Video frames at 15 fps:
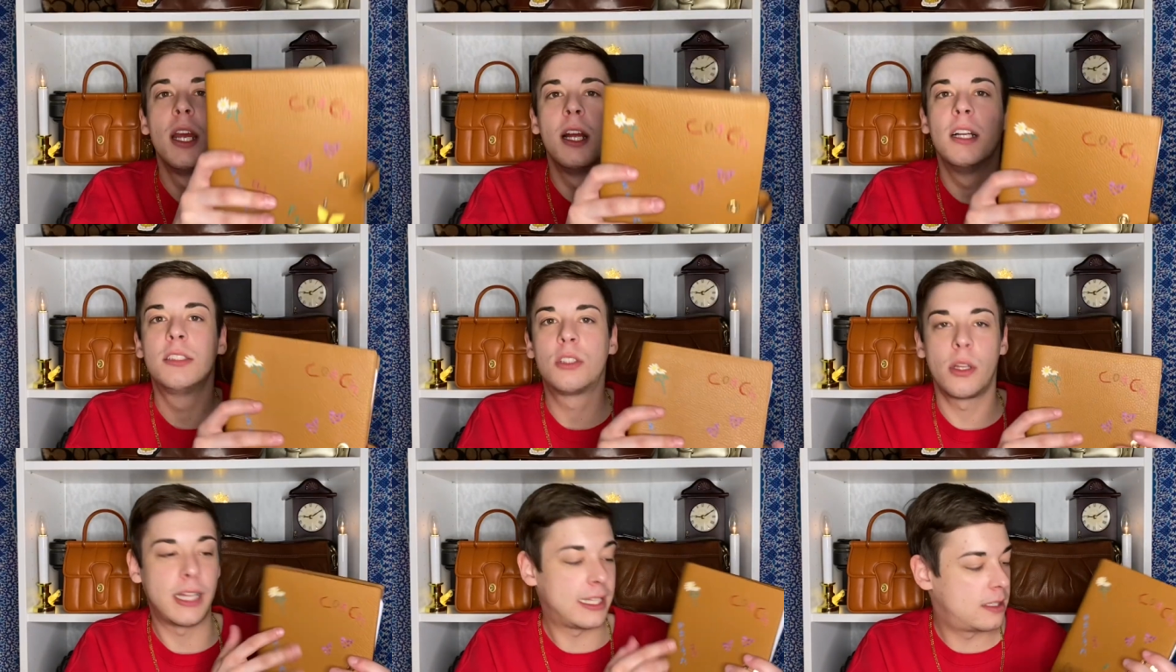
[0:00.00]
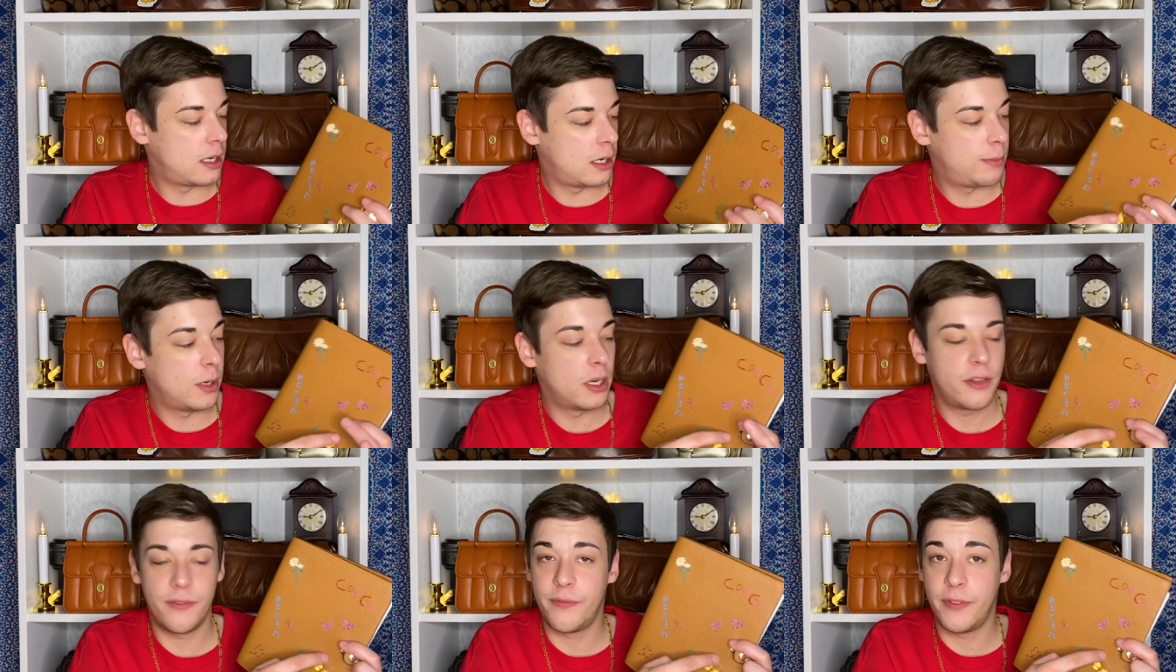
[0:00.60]
so that's not a part
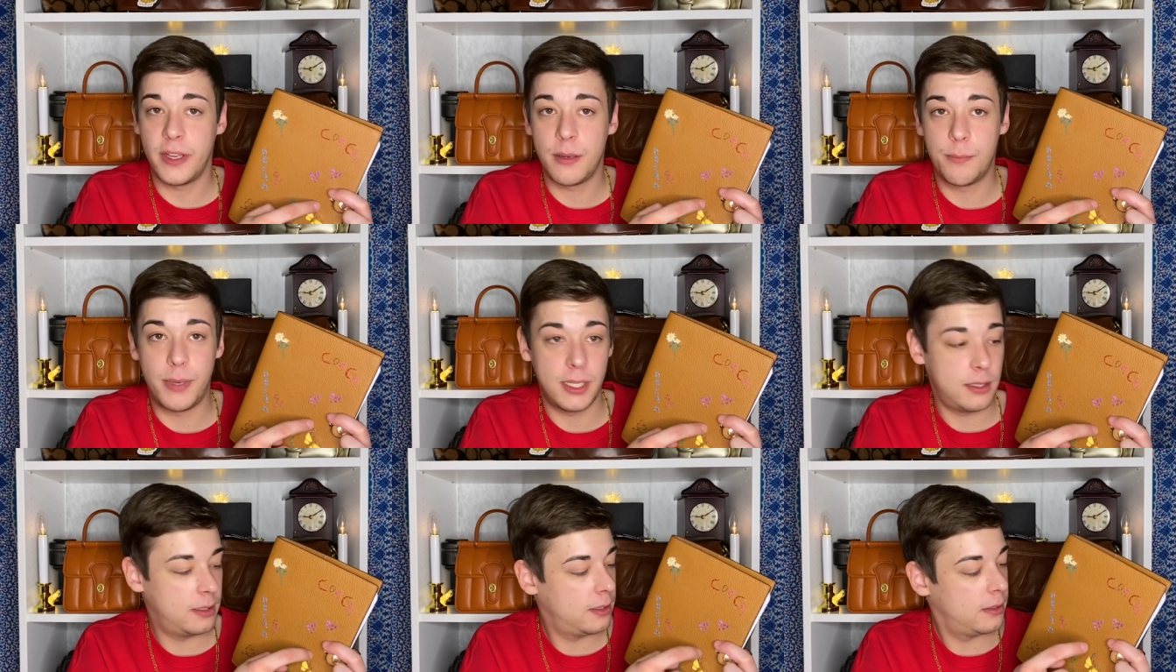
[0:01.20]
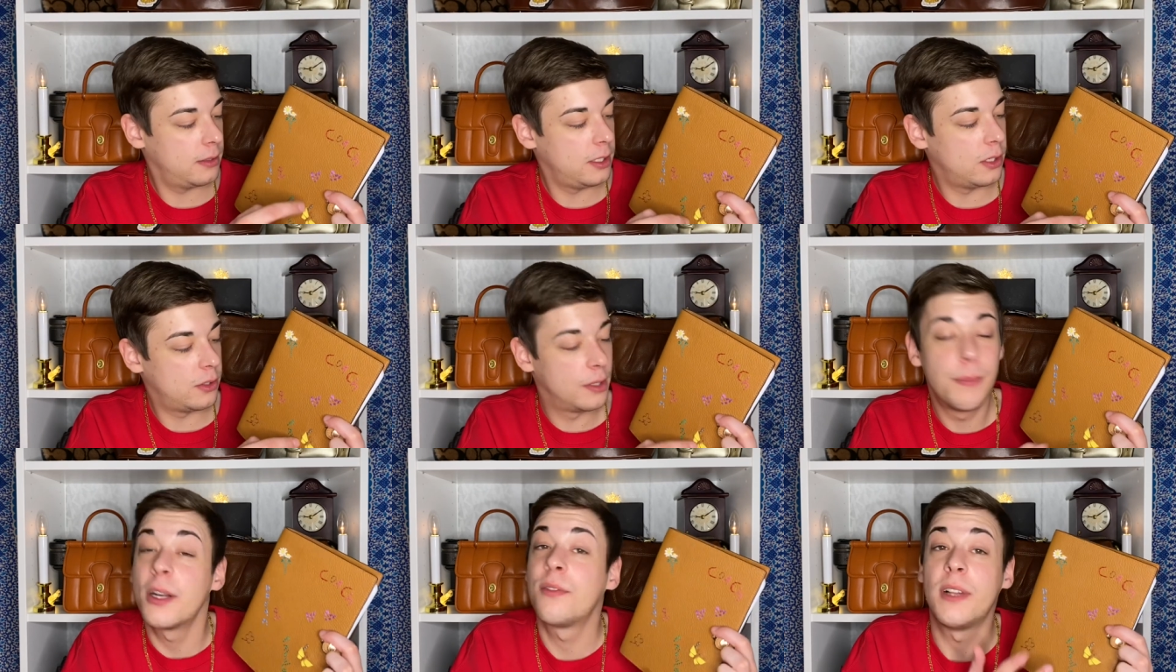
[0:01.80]
of it, but you know, the
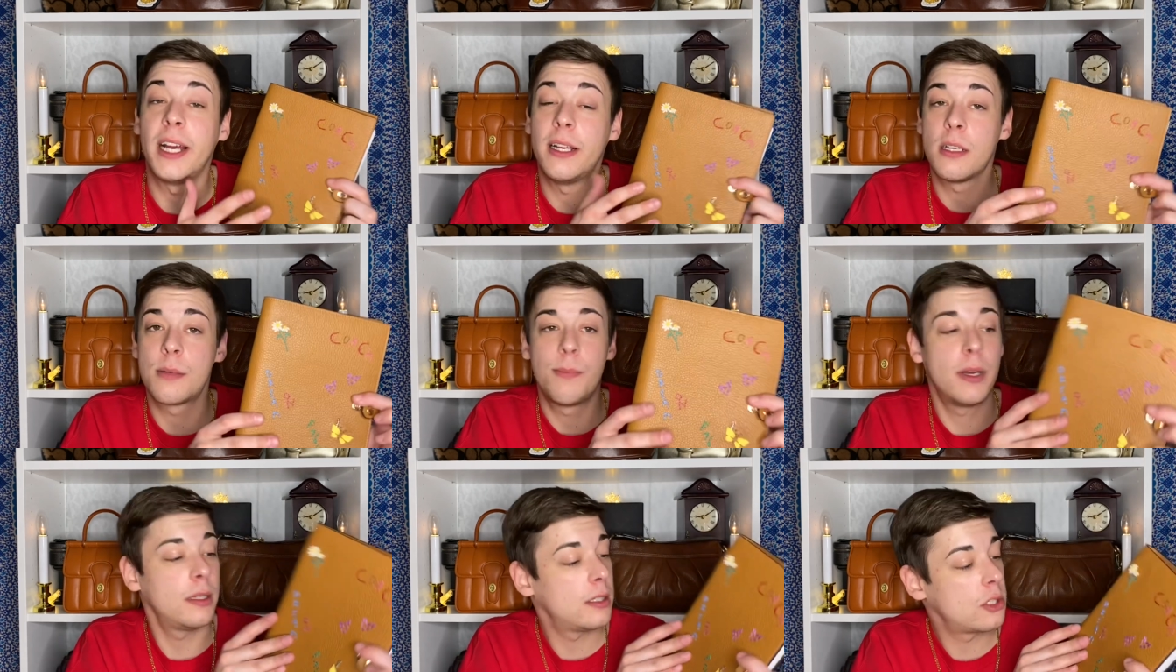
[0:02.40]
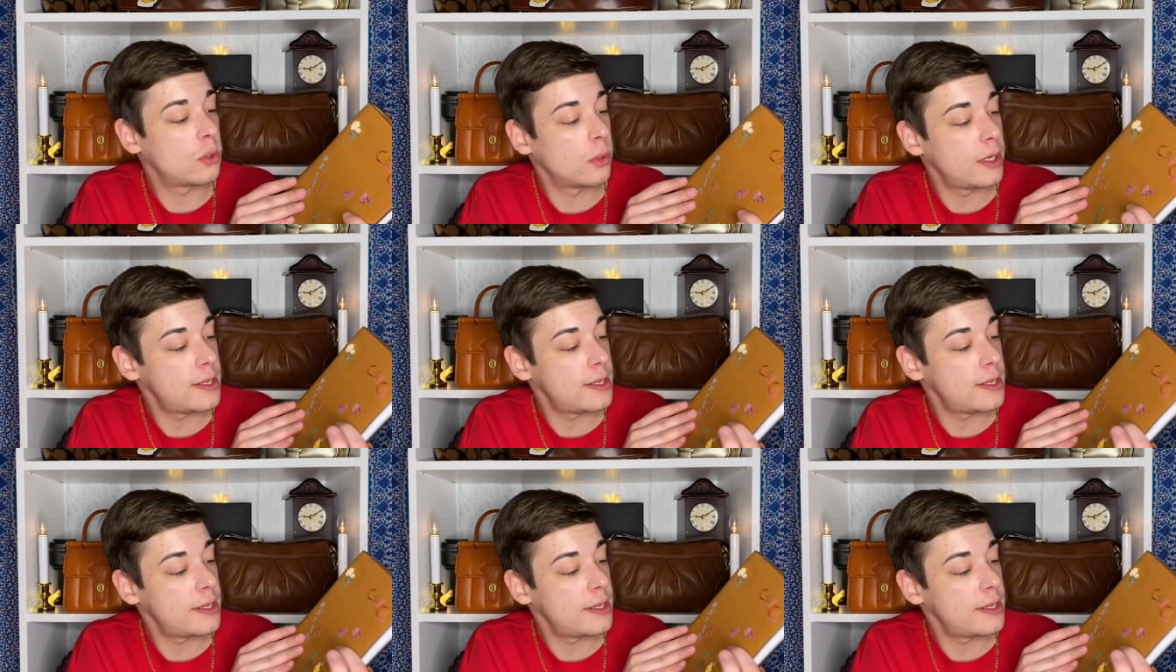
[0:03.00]
butterfly is, but the sword